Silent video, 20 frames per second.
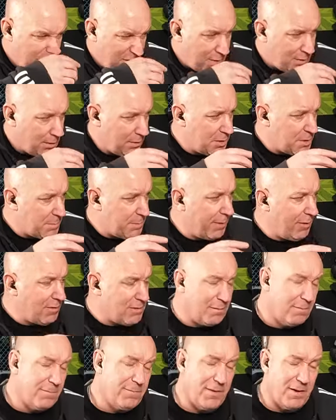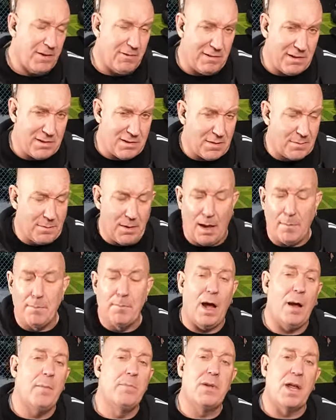conspiracy theorist,
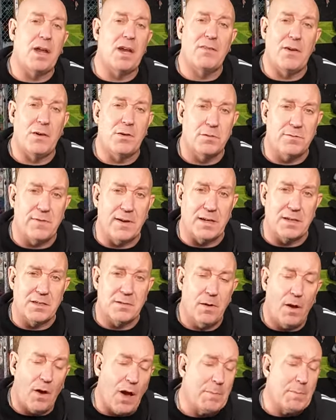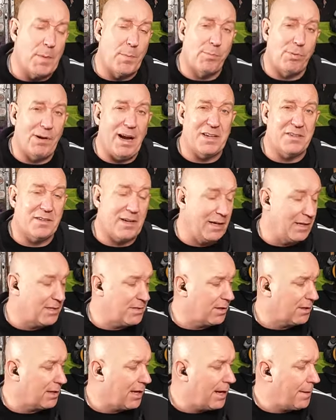I'm none of those things. I'm a practicalist,
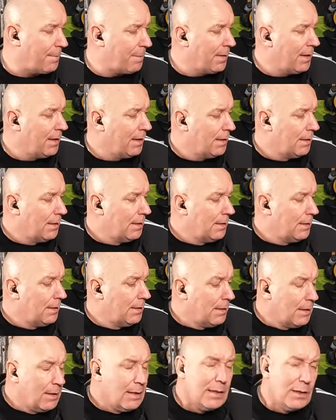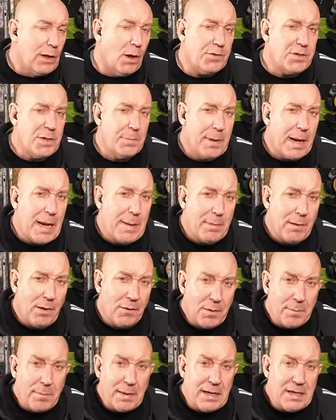okay? Lots of people on
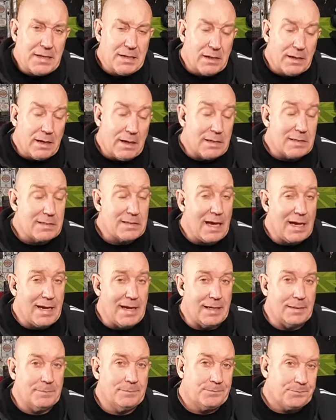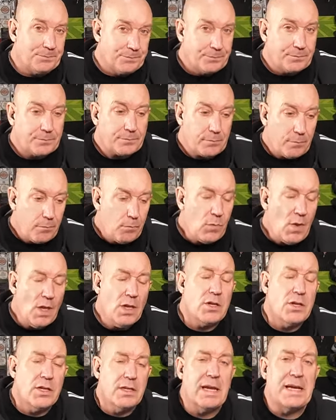the media are saying,
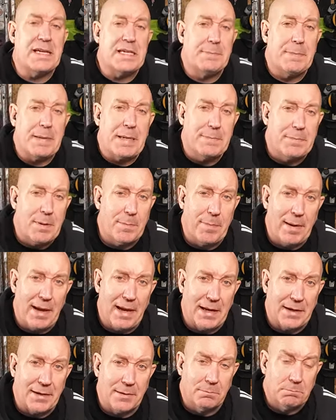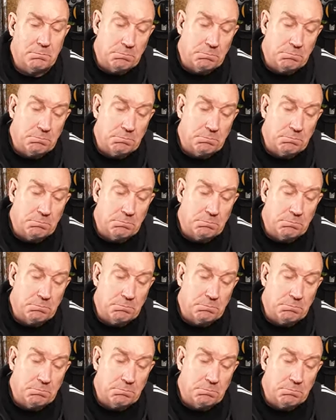you need to be prepared.